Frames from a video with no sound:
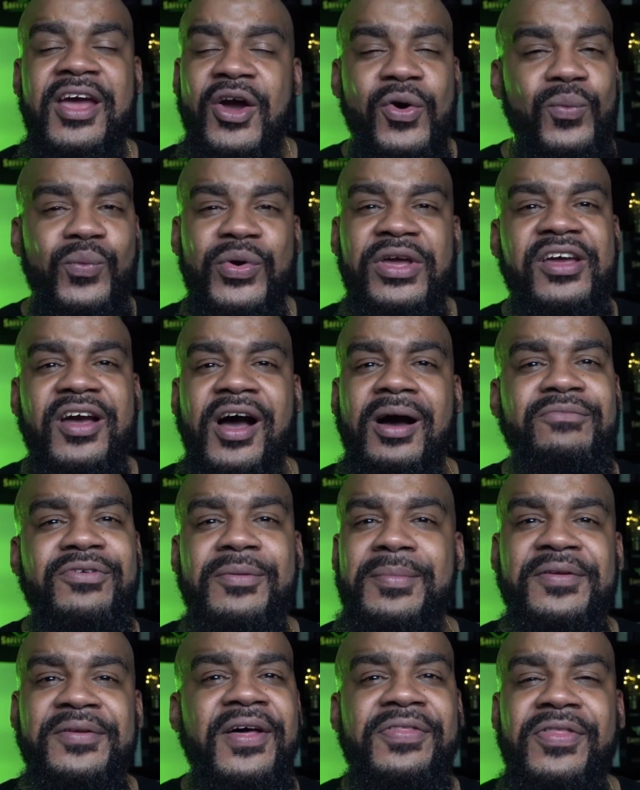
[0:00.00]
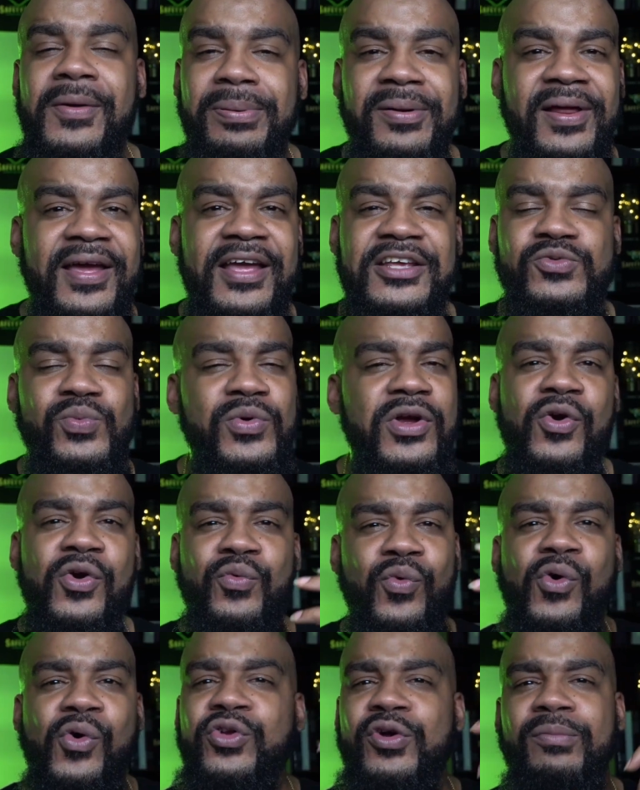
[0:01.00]
We come from another place. We are
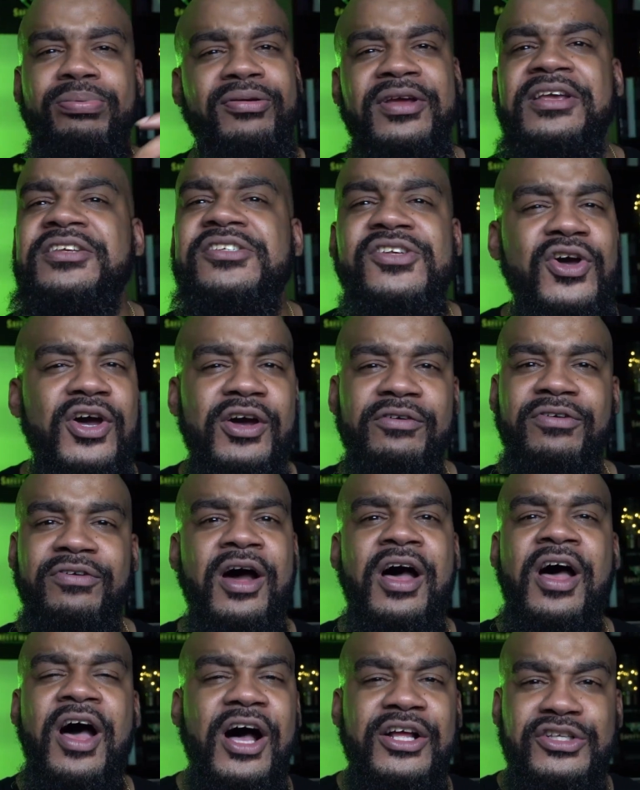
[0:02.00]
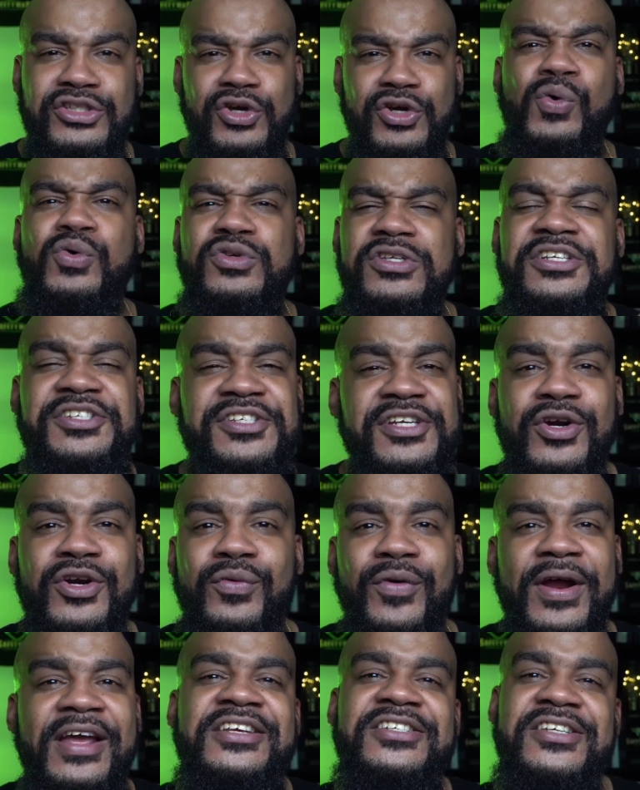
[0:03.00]
royal priesthood, from a chosen
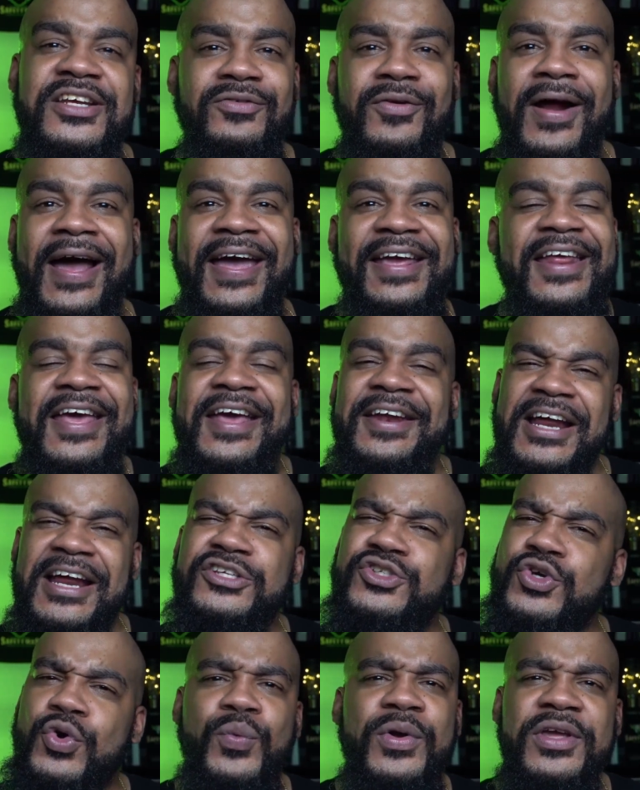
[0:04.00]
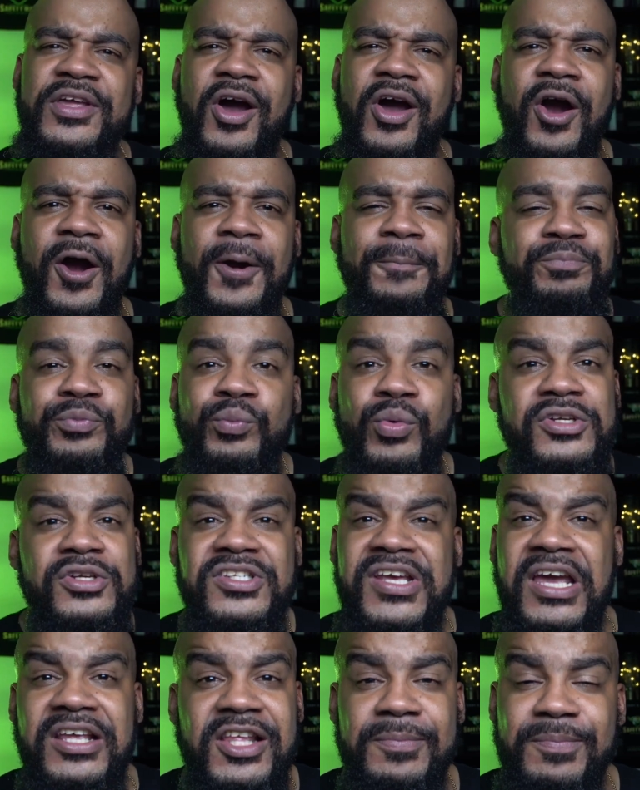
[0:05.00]
generation, right? That's who we are. We're
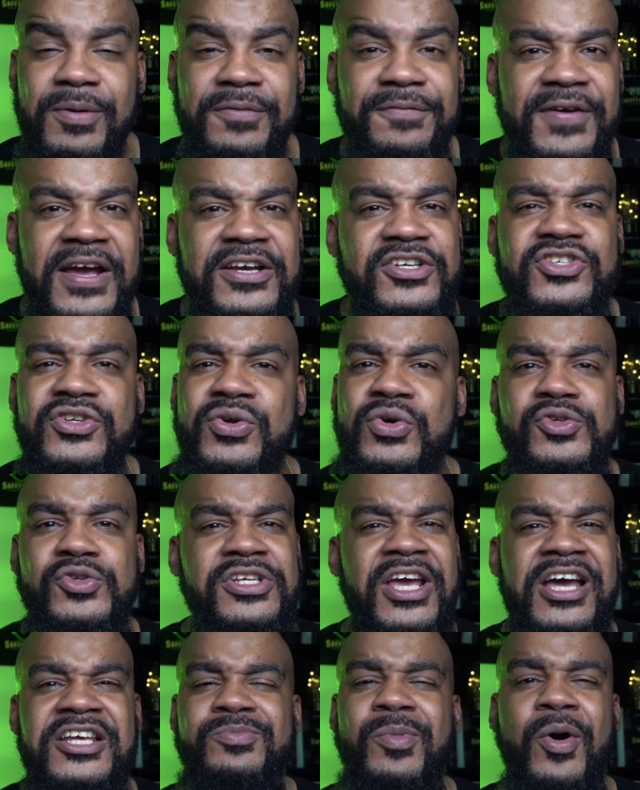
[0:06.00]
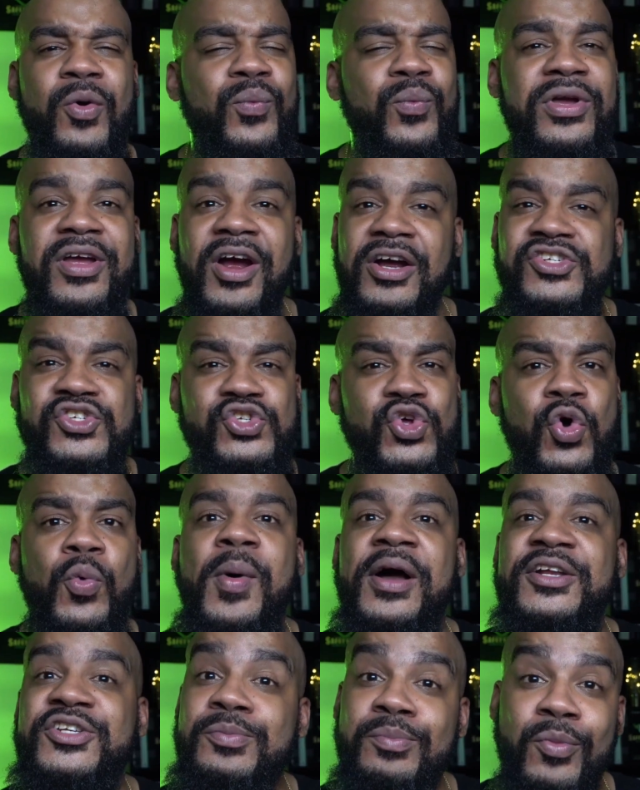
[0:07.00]
safety professionals, yes, but we are so
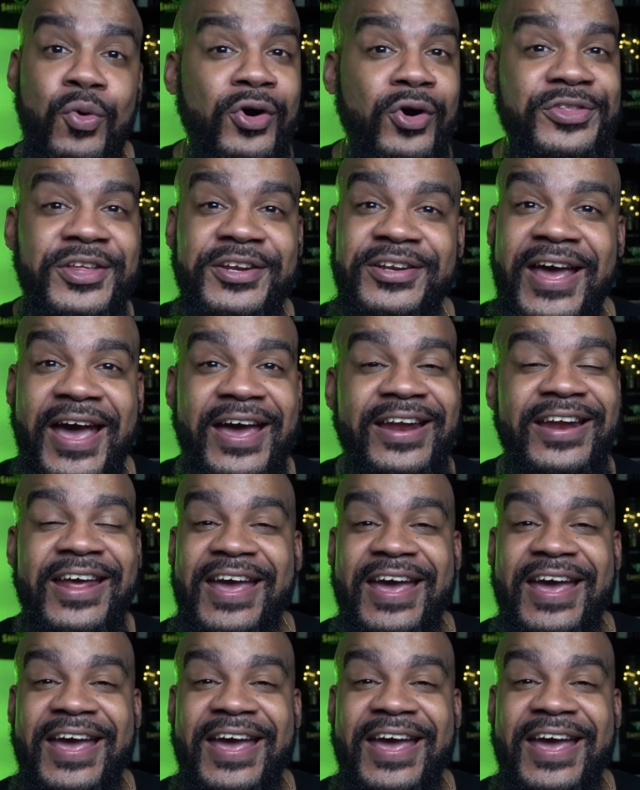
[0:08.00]
much more than that.